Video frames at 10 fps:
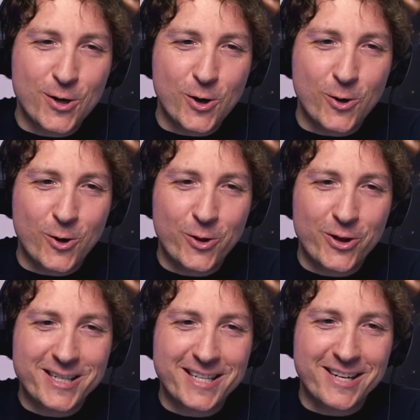or
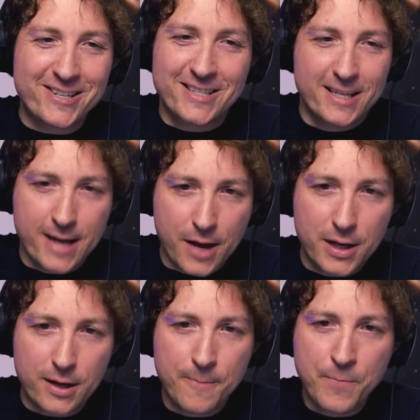that just did
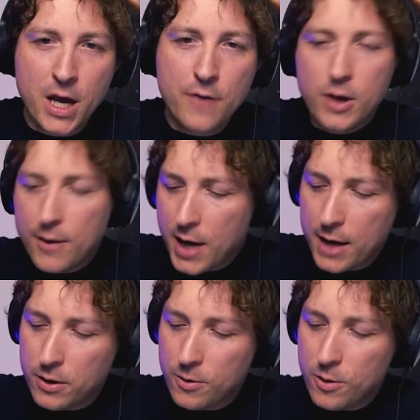nothing. Have you ever
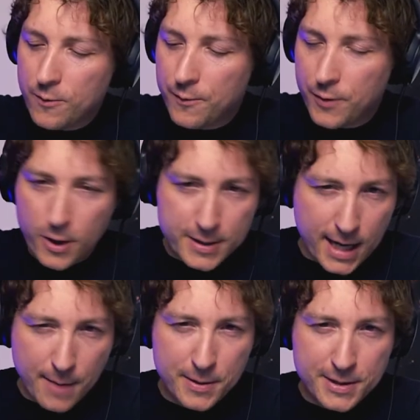had the reverse
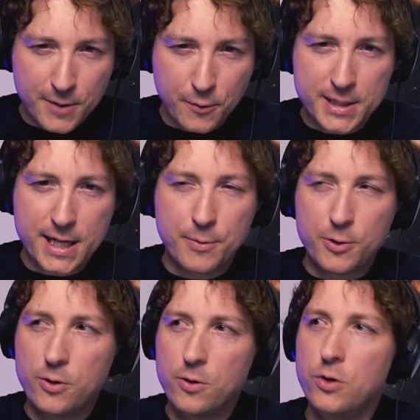happen? So, for example,
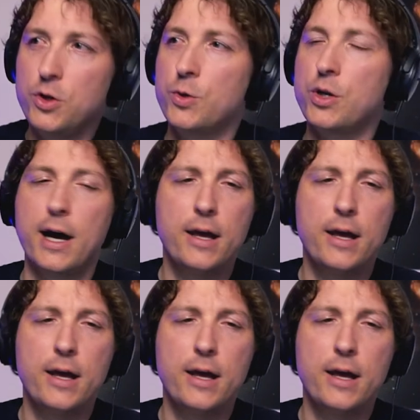you do it.